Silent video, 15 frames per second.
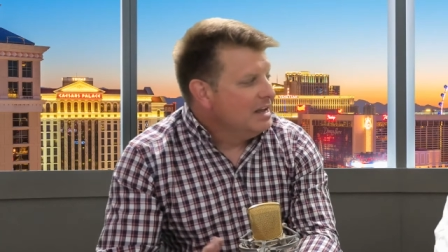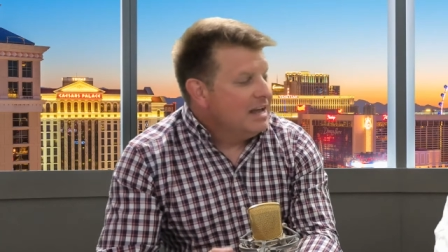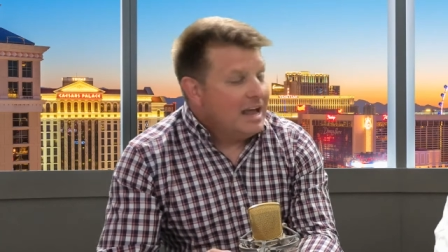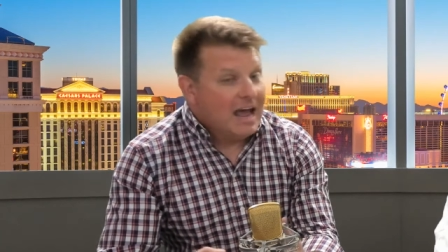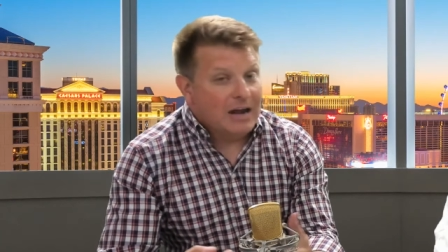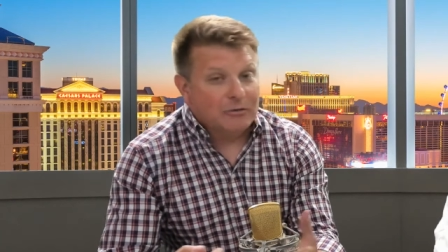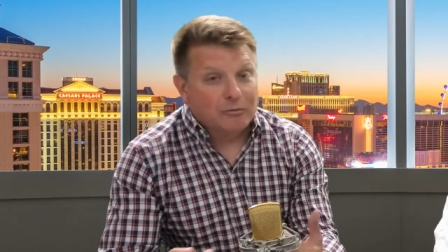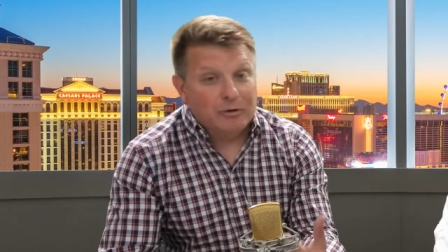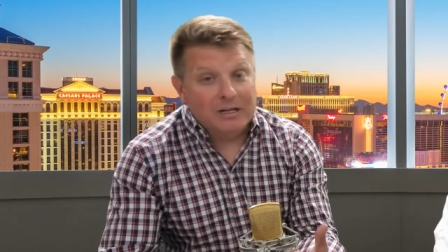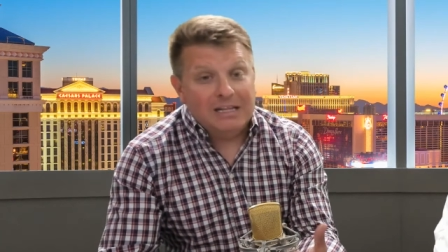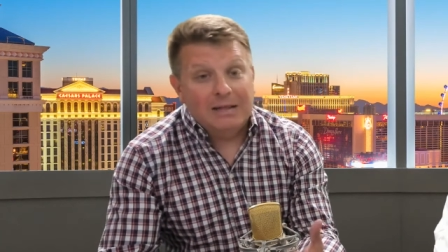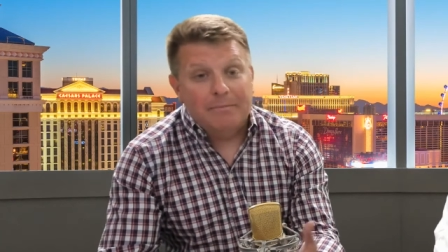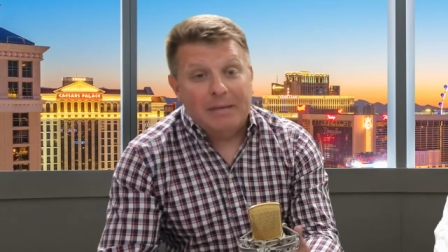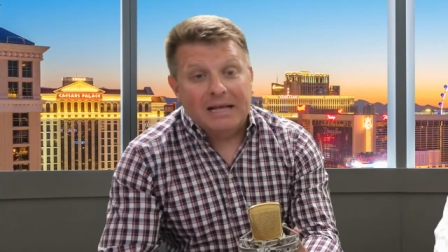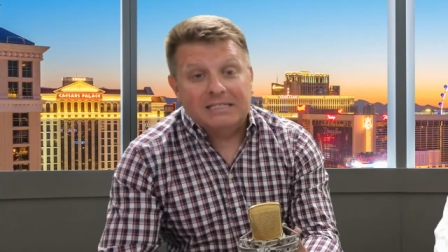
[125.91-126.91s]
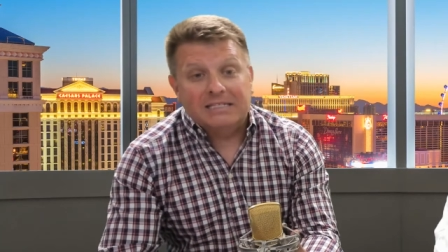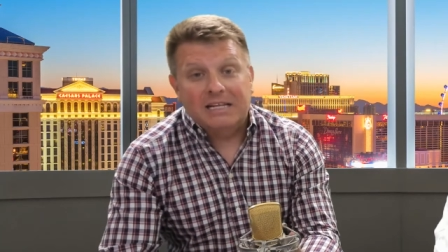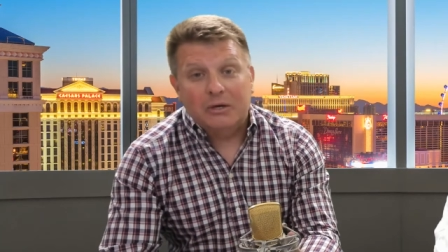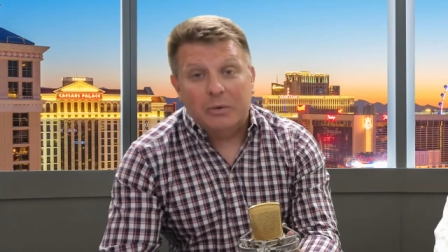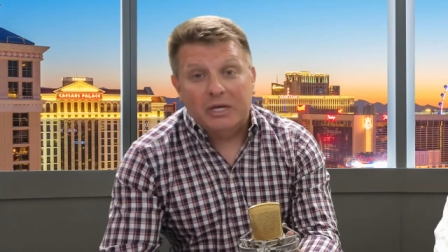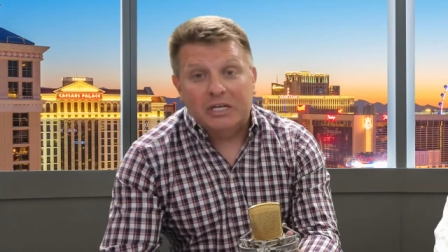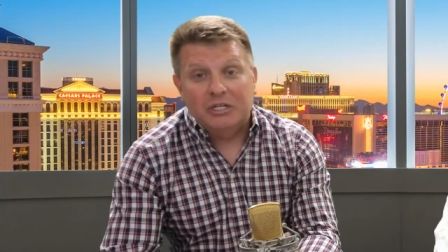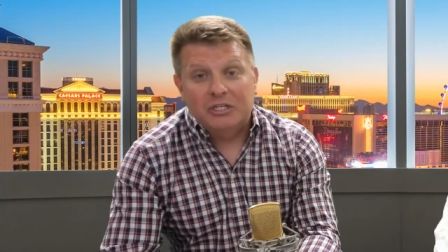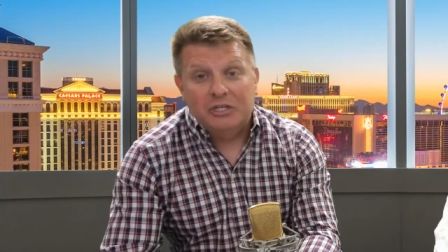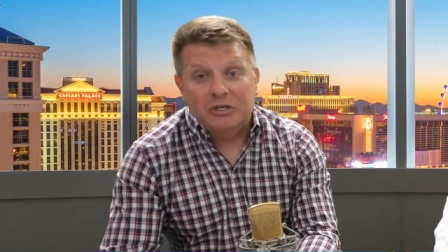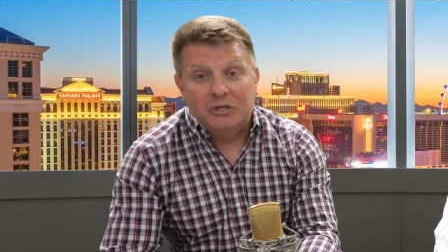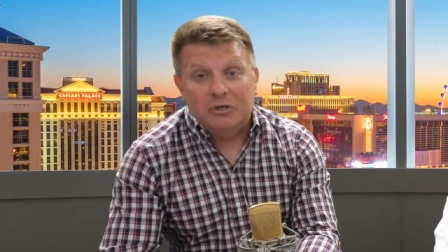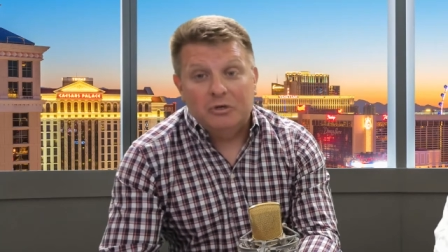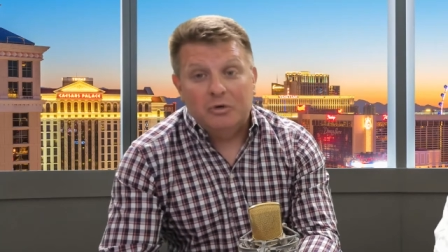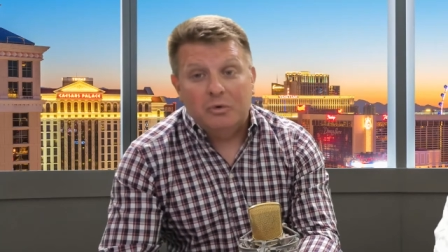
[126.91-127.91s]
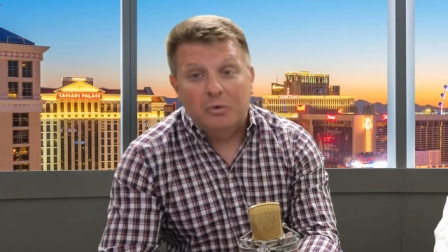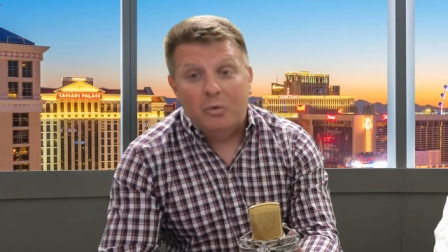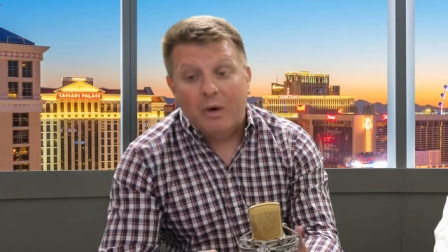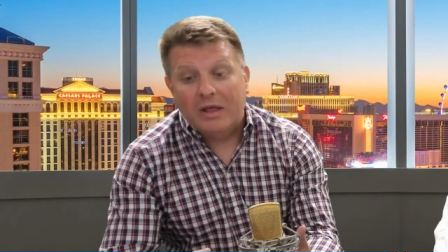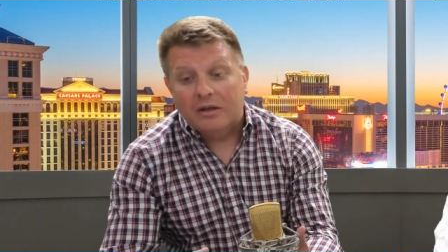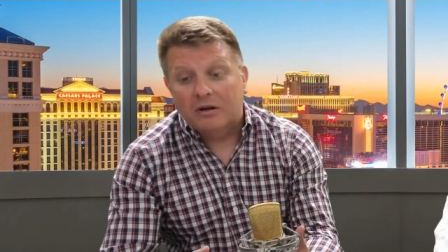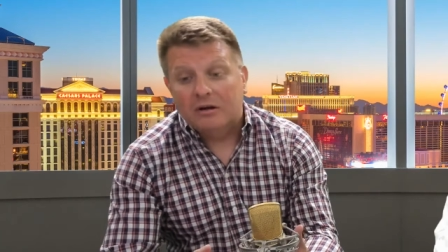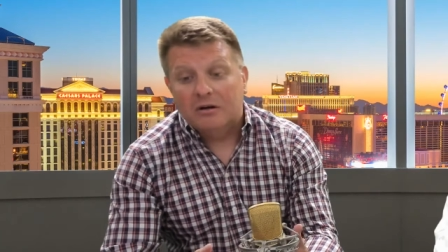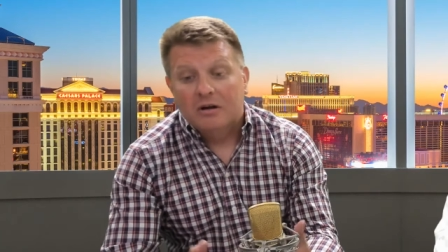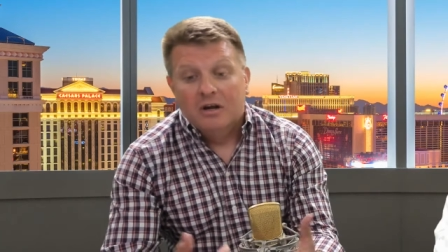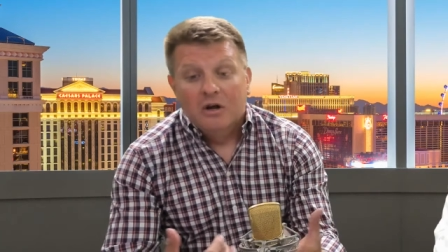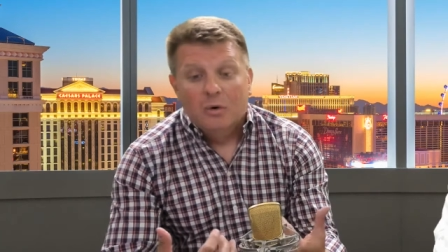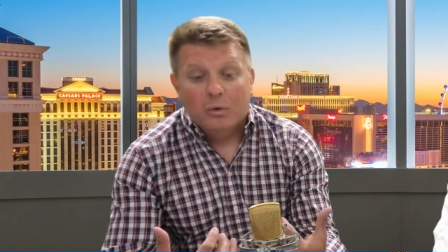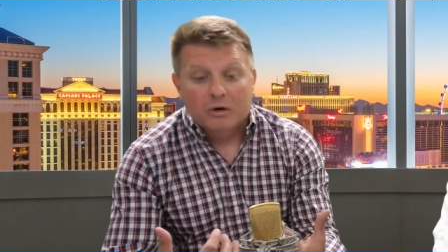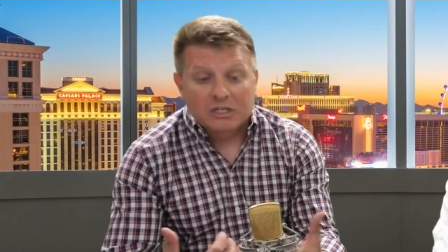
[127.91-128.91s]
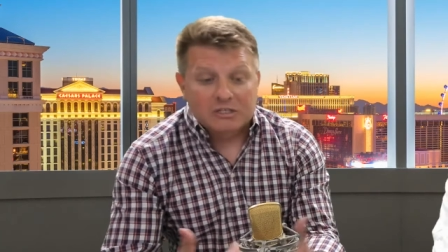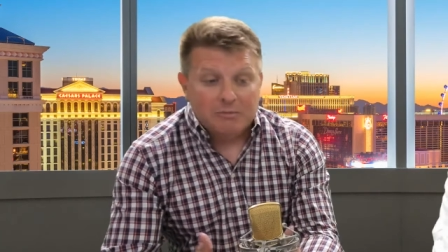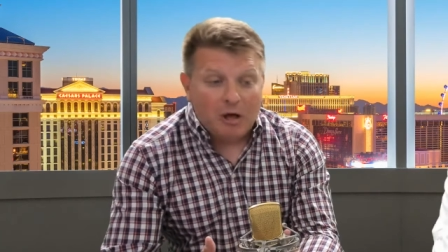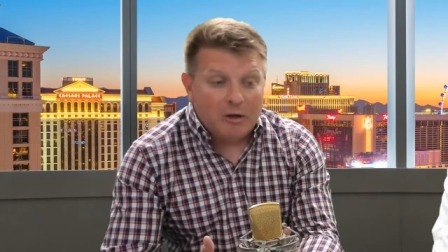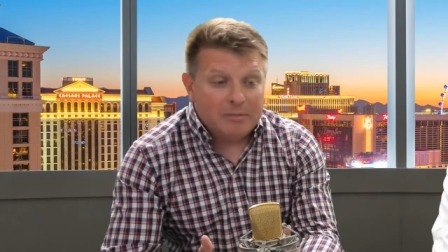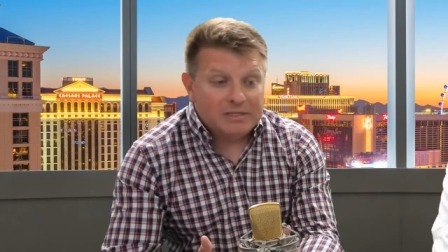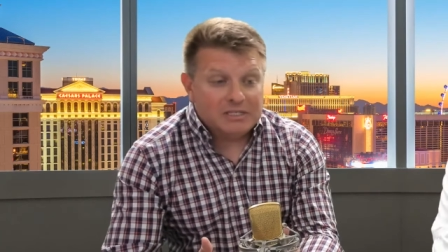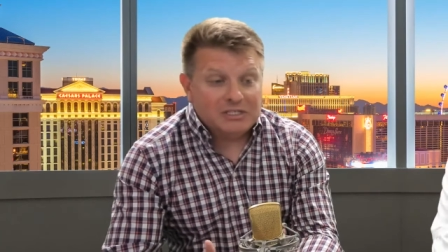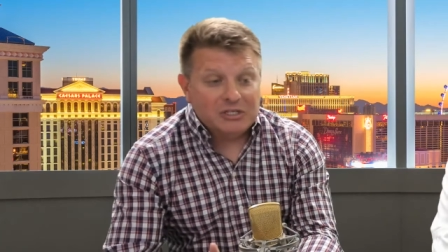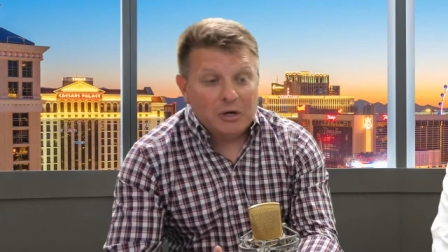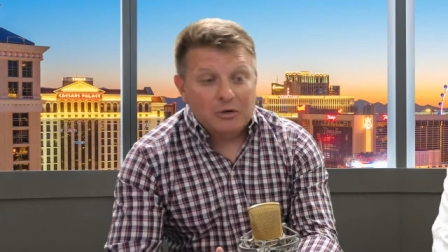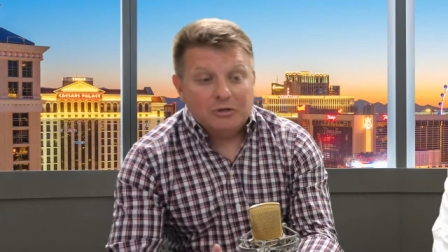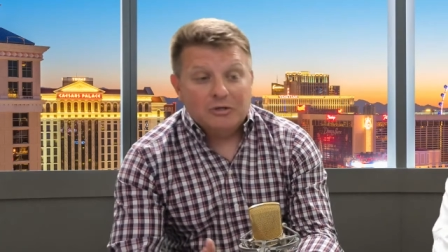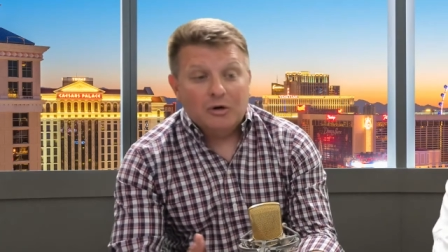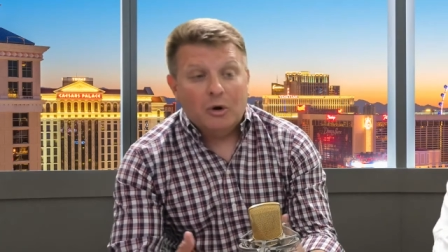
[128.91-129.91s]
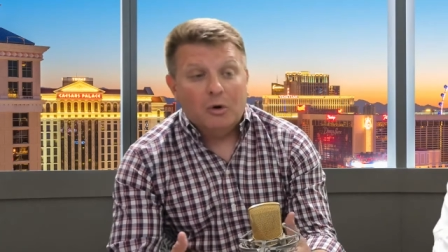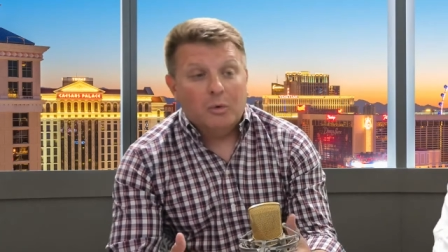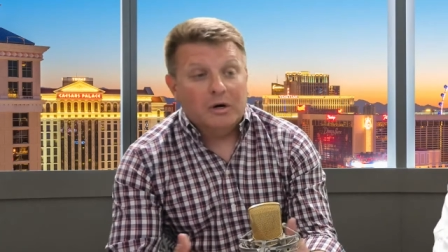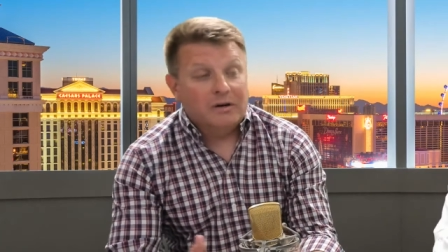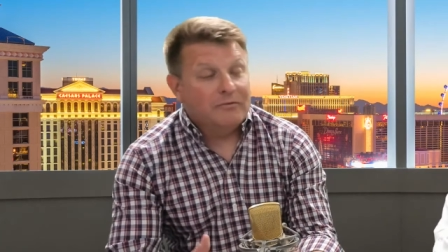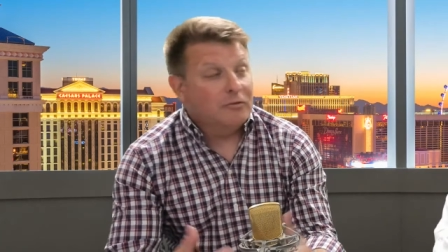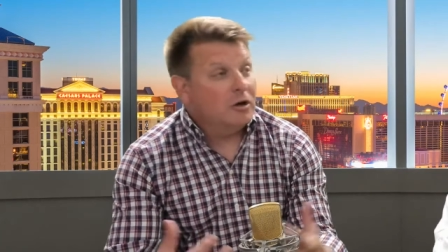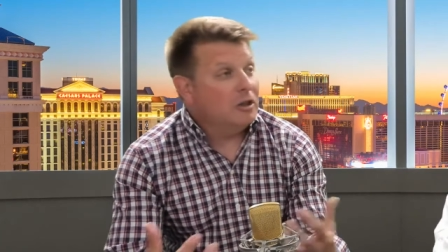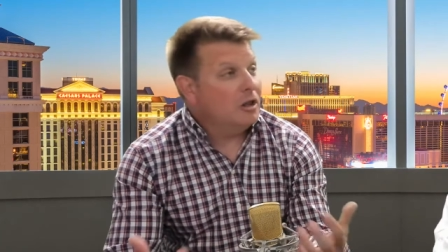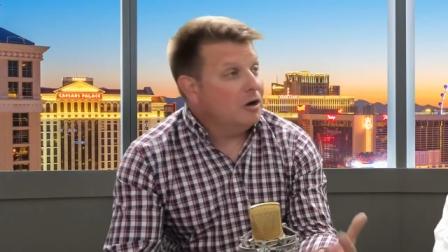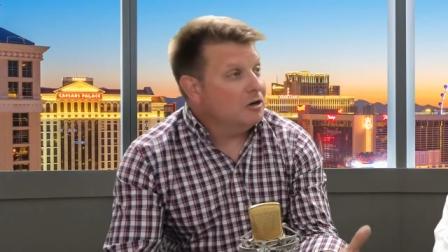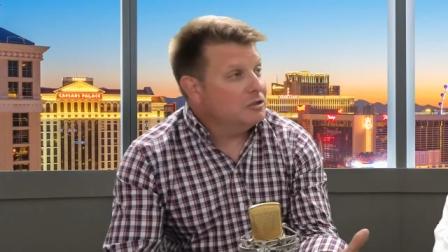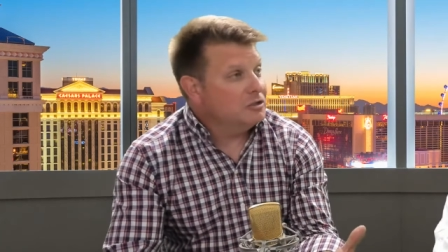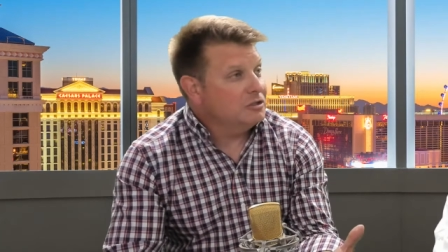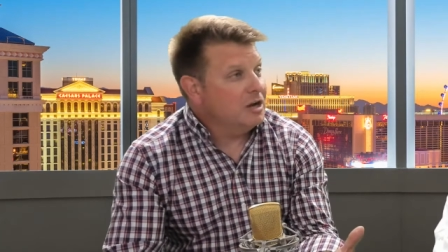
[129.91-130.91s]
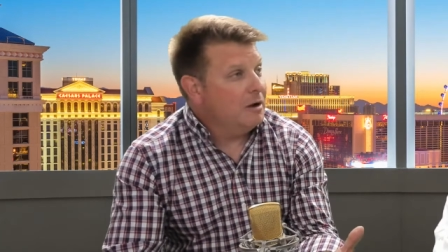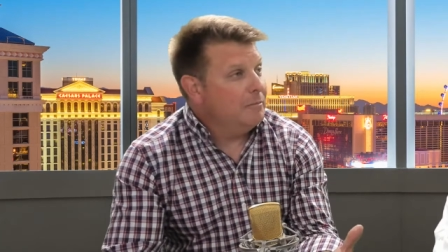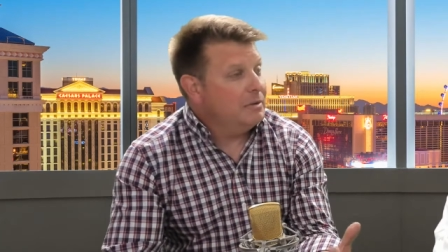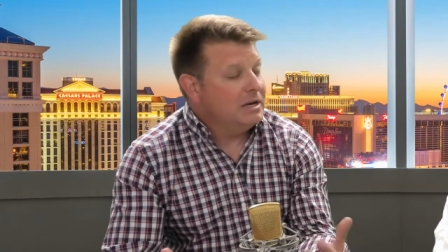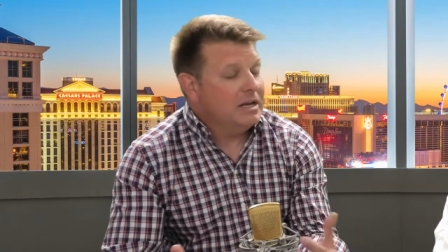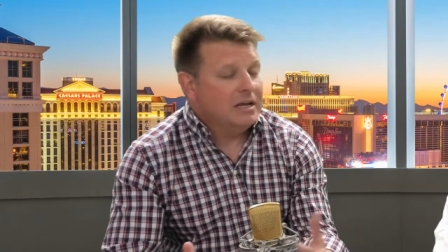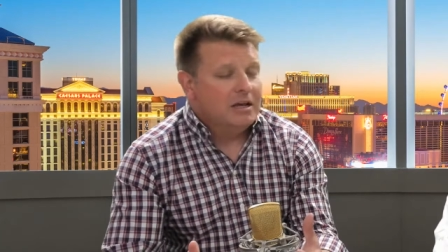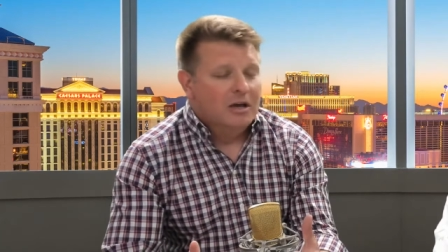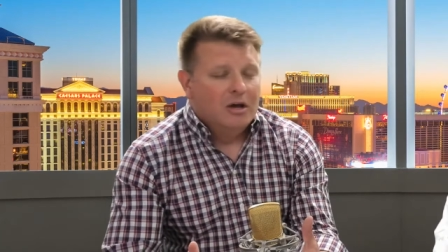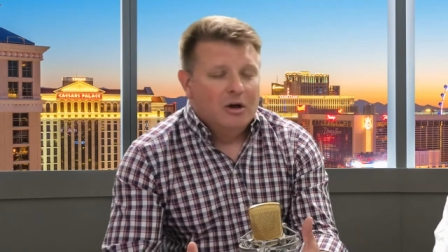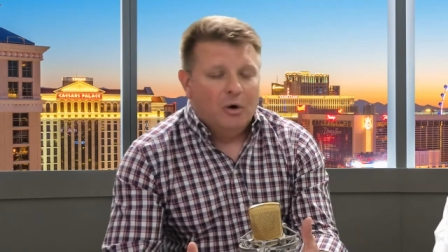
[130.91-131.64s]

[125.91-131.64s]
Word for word: Right. And really the best thing we can do, whether we're a small business owner or working for a larger company,